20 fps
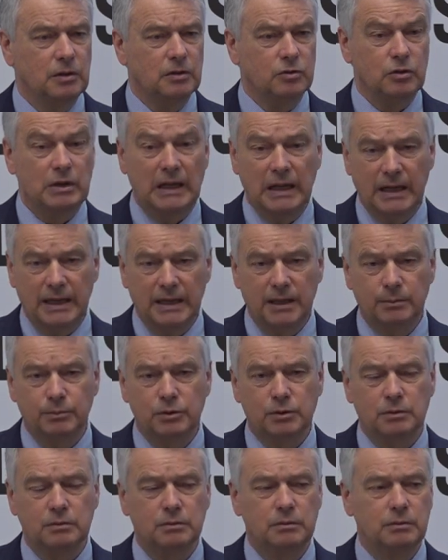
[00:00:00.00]

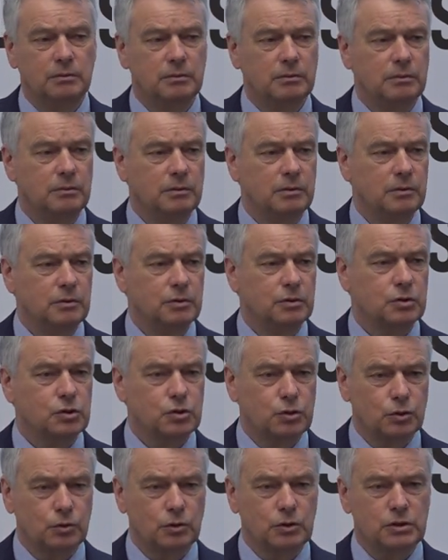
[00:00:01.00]
reliable
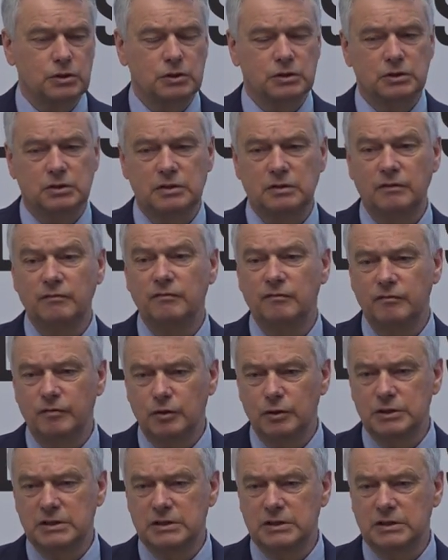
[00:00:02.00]
sources and
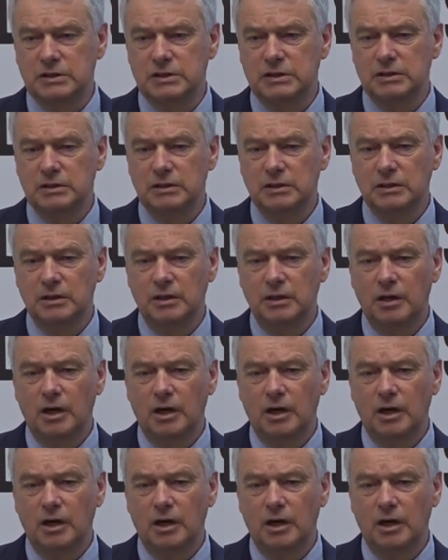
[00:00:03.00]
voices